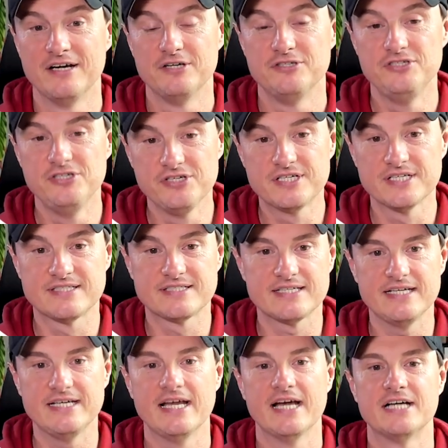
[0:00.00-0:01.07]
you could
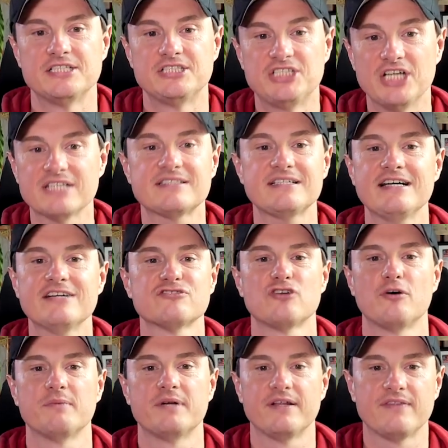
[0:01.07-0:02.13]
see just how
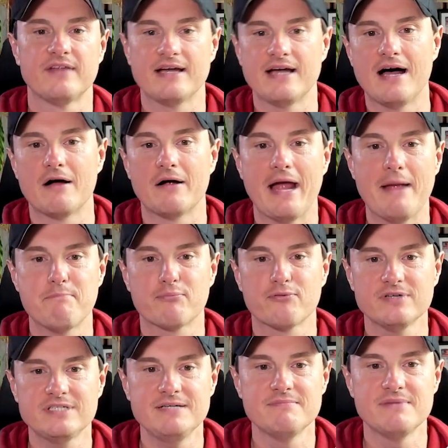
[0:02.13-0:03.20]
dominant they are at
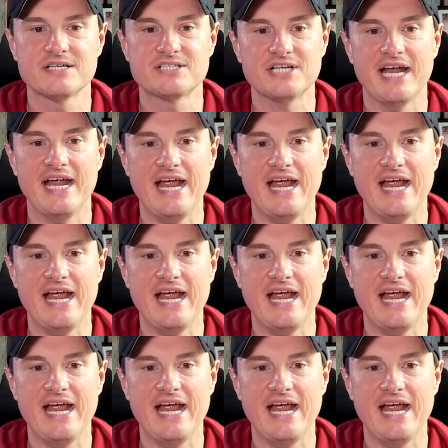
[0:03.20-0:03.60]
pretty much